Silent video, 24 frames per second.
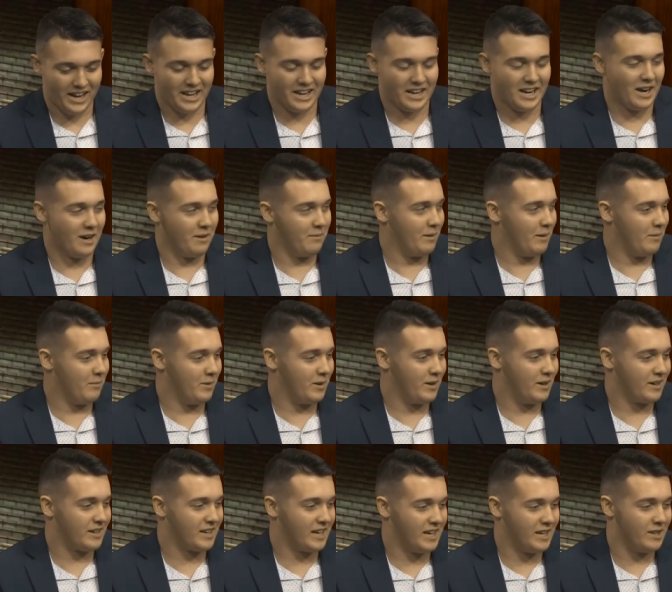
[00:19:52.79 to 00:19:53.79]
and I
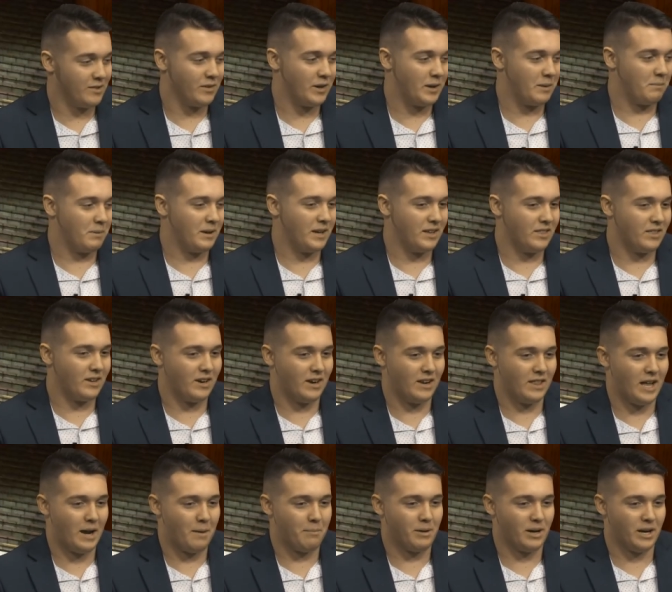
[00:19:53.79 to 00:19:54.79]
remember kind of like being there,
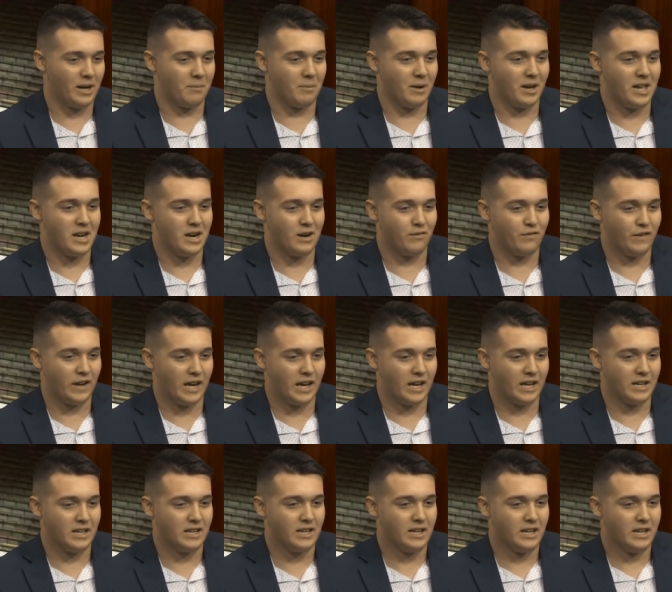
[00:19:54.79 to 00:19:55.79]
and that brought out my inner
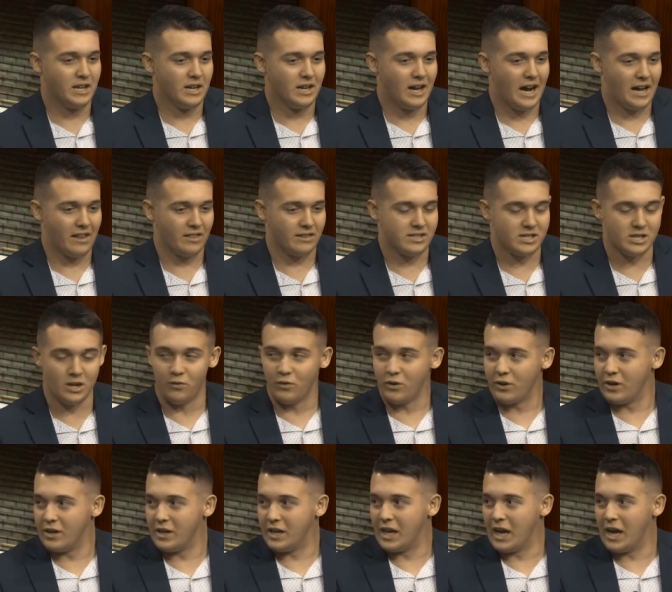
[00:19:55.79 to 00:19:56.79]
fan at the Silver
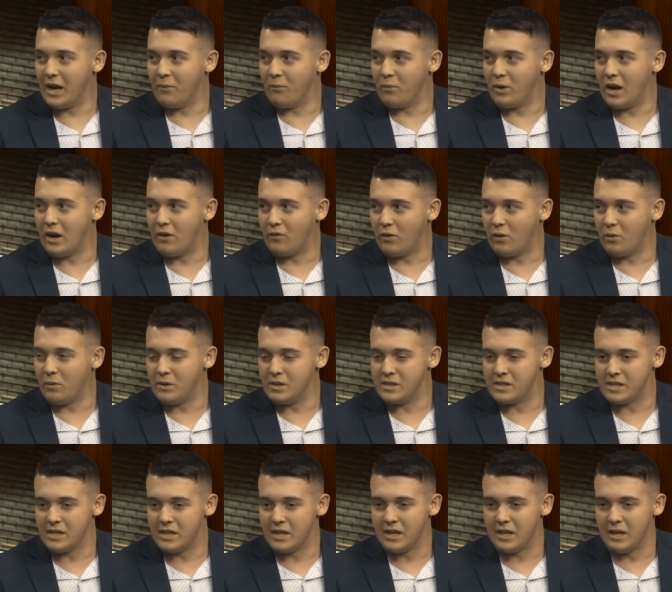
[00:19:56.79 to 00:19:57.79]
Creek game whenever it
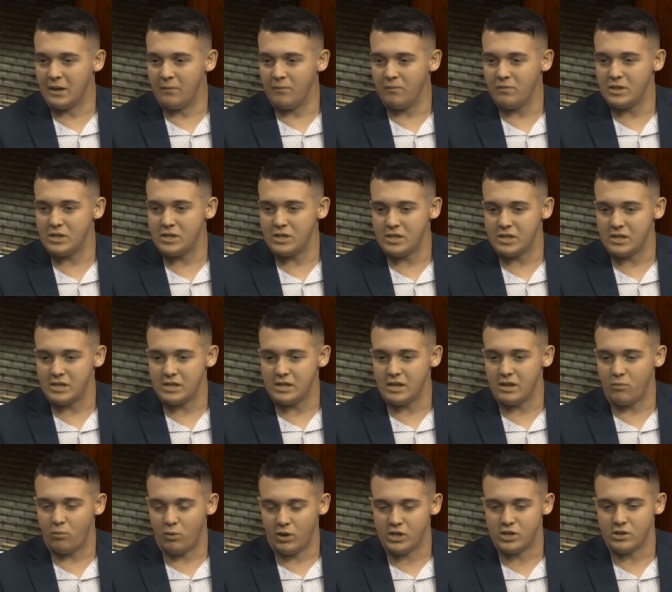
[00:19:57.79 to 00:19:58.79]
was. Uh,
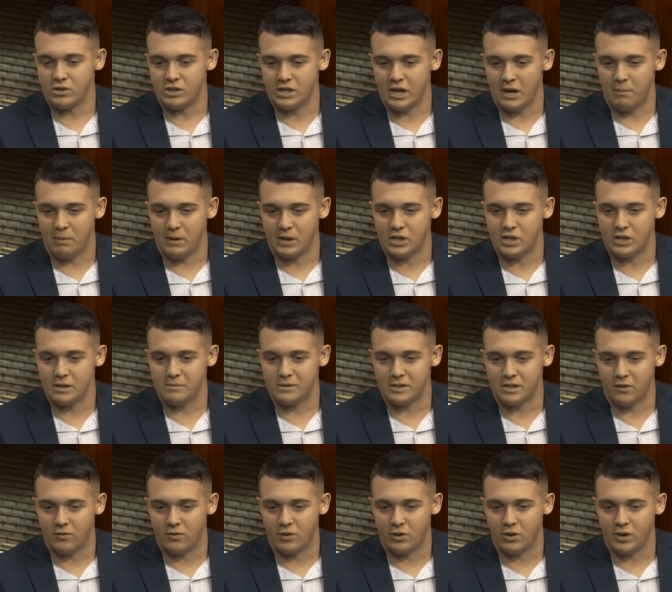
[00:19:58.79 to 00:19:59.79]
regional championship,
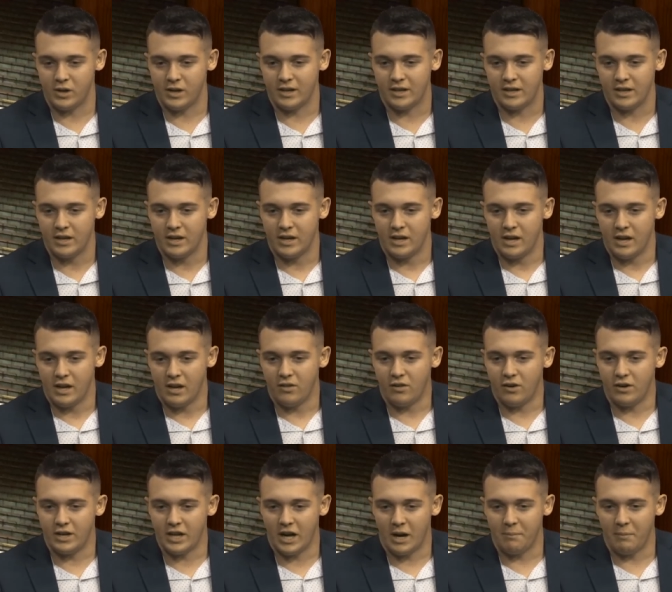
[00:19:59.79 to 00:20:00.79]
Silver Creek.
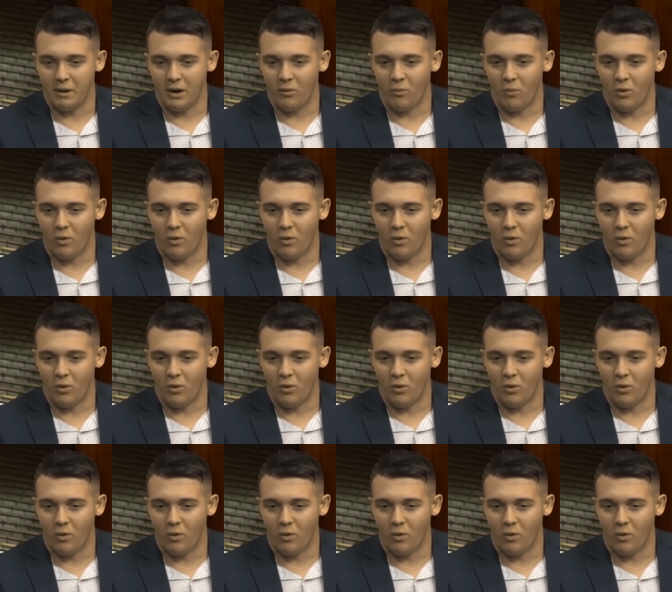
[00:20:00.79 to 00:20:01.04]
They're down by